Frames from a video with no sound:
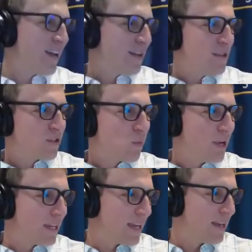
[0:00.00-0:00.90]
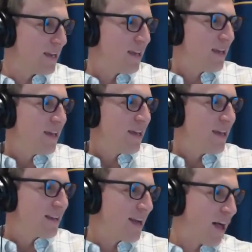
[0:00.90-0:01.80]
this weekend
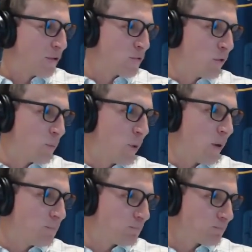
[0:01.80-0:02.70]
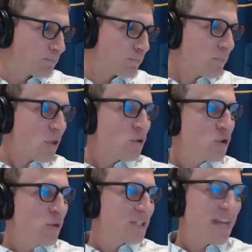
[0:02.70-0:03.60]
in college football.
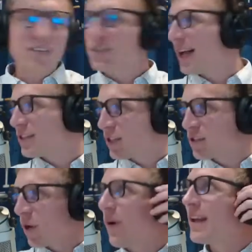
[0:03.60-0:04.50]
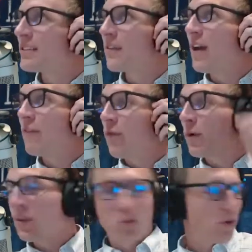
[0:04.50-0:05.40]
To the text line,
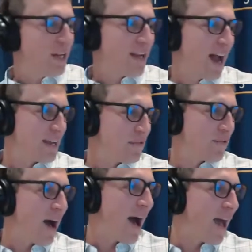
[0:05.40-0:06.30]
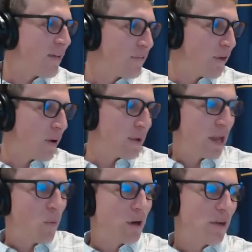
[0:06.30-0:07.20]
601-879-4395. We
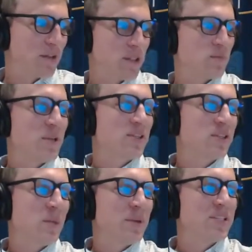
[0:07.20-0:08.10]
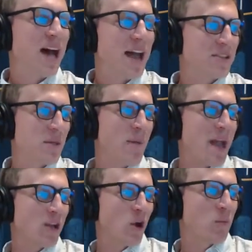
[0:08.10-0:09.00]
get one here that says, Mississippi ties in the
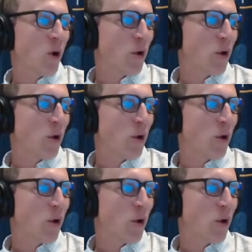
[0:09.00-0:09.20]
backyard brawl